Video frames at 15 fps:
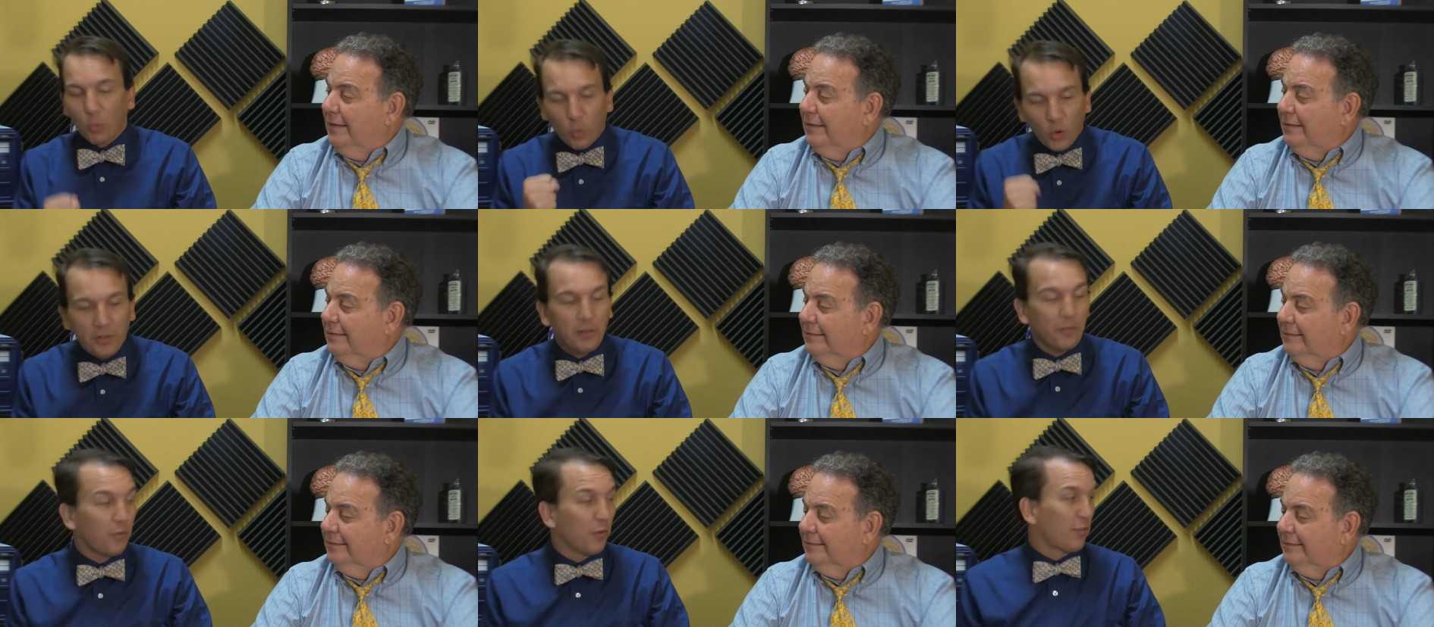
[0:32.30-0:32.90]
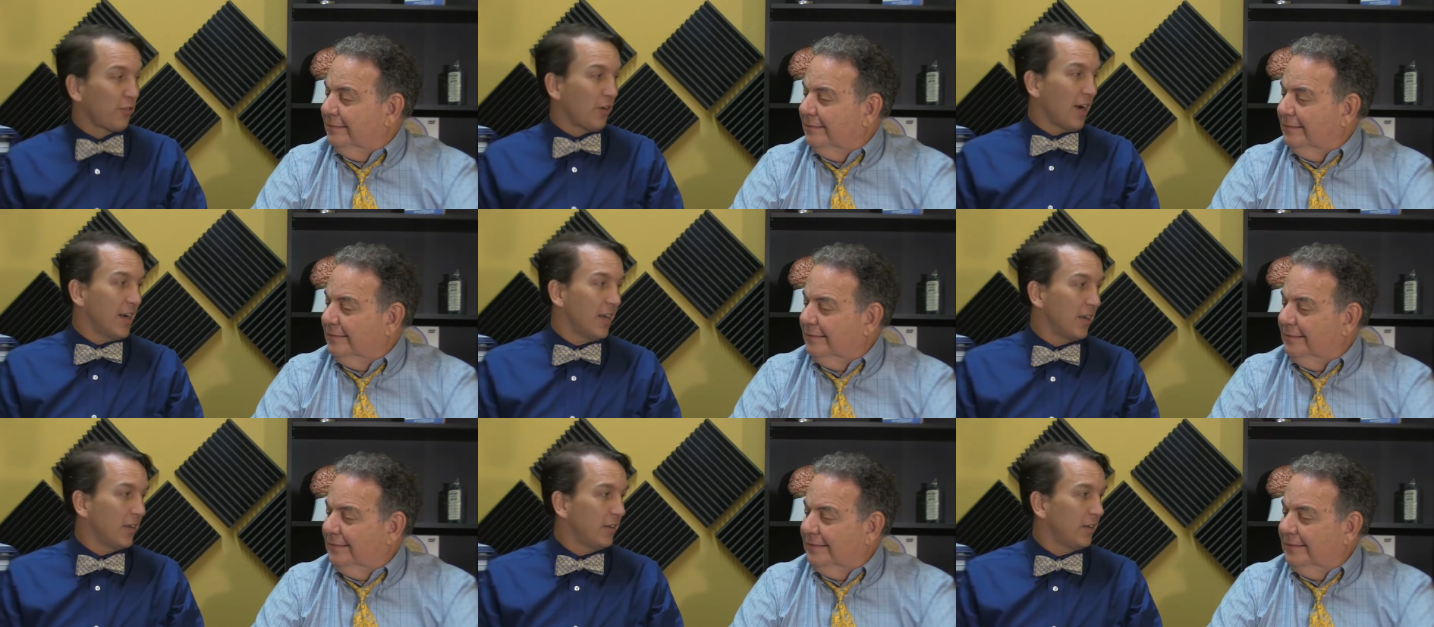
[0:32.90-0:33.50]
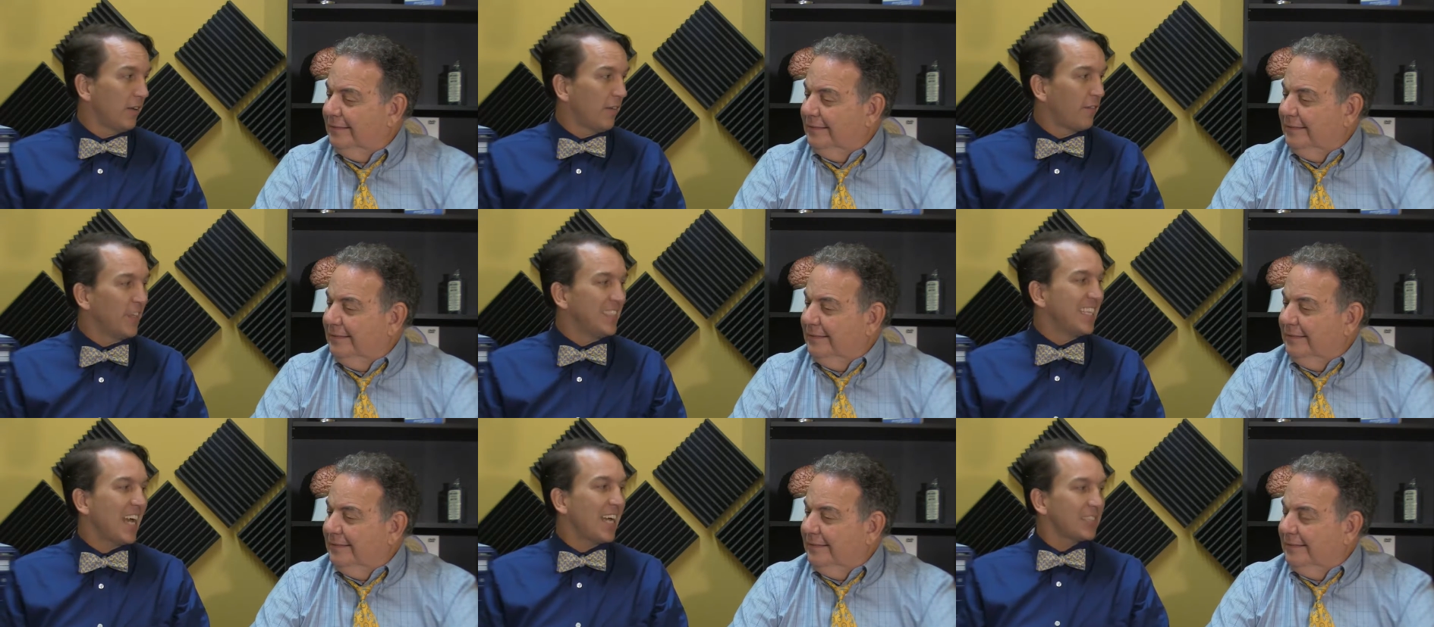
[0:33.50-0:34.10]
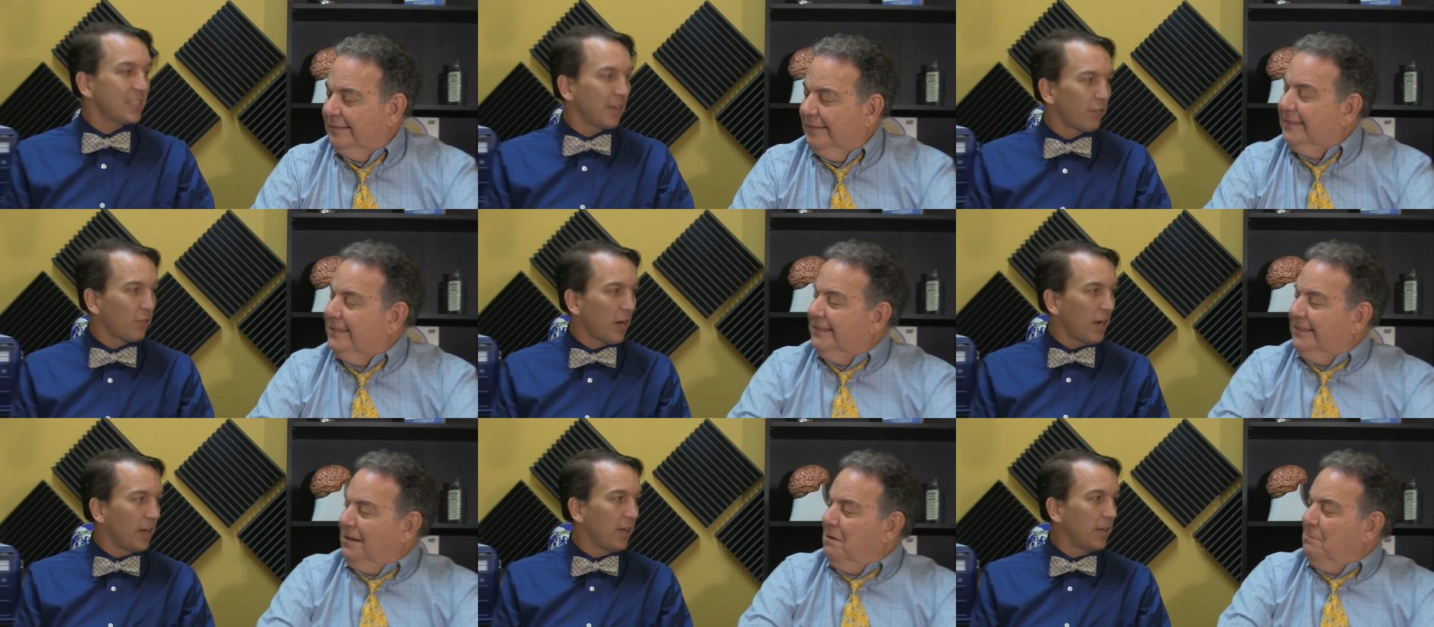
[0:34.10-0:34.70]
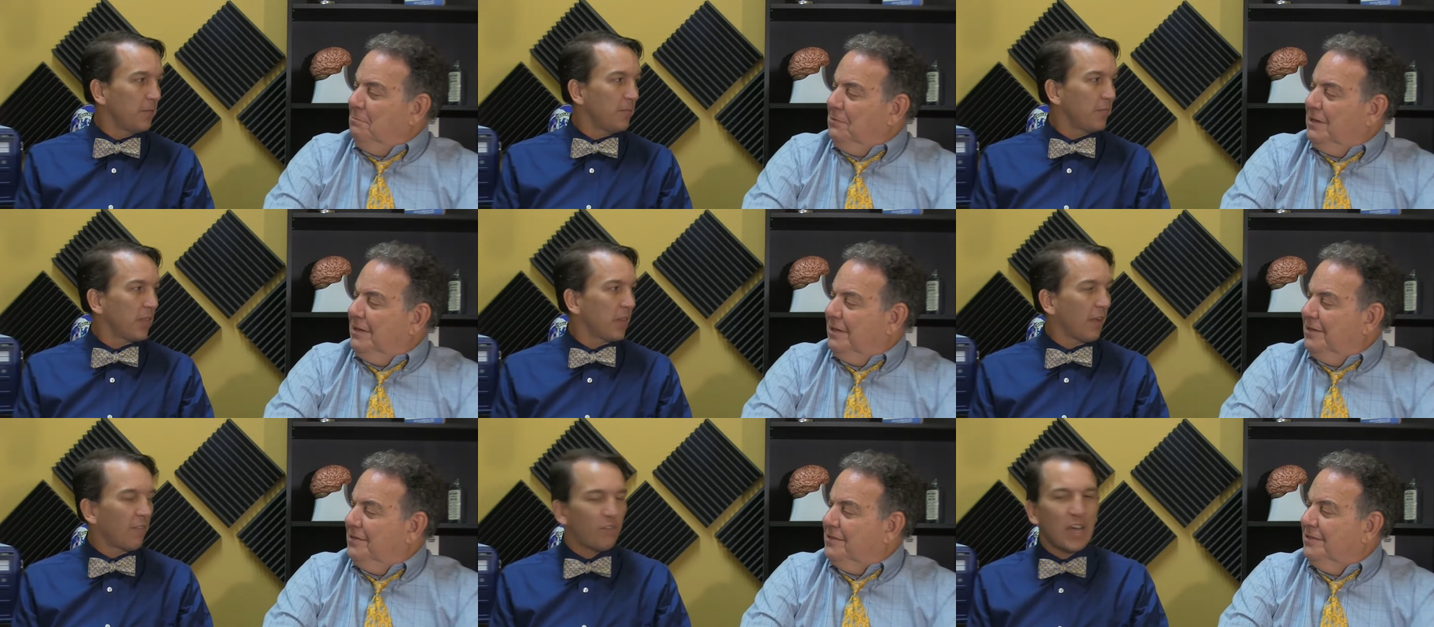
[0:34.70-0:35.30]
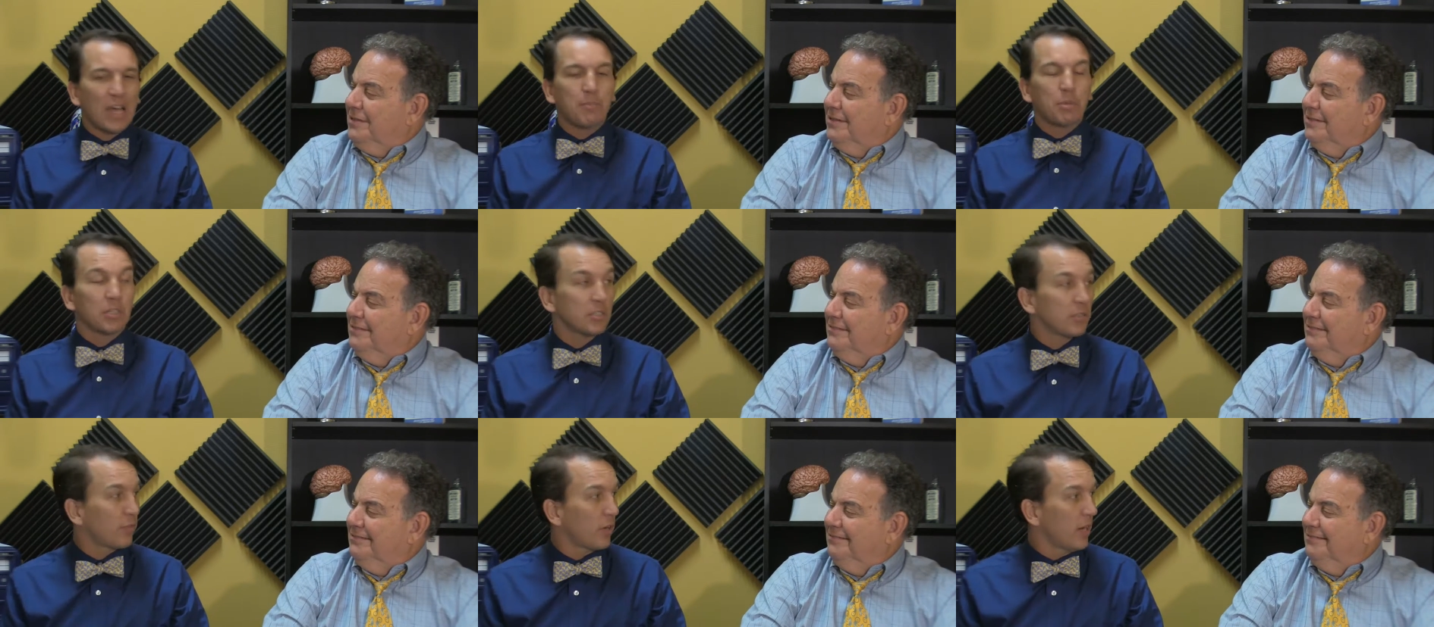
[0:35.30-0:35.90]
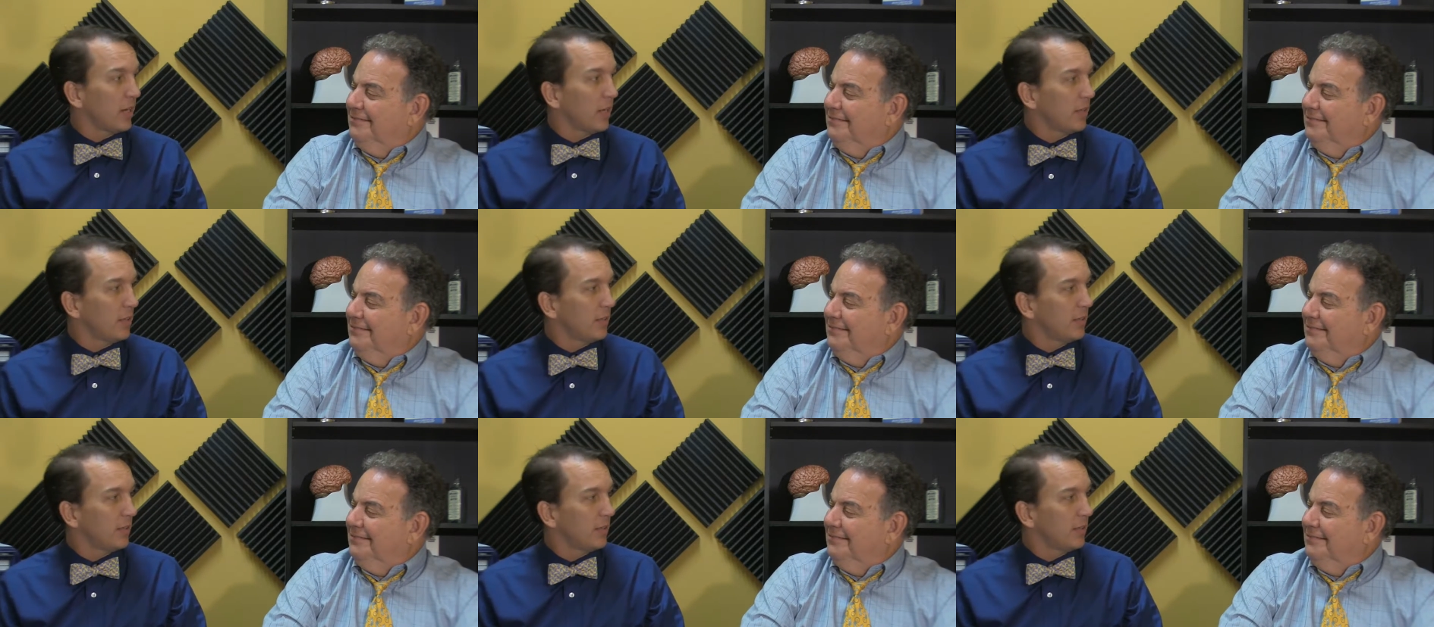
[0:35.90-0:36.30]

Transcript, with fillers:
Speaker 1: Wonderful Friday. A fantastic this Friday. Is day, is Fabulous it? Friday.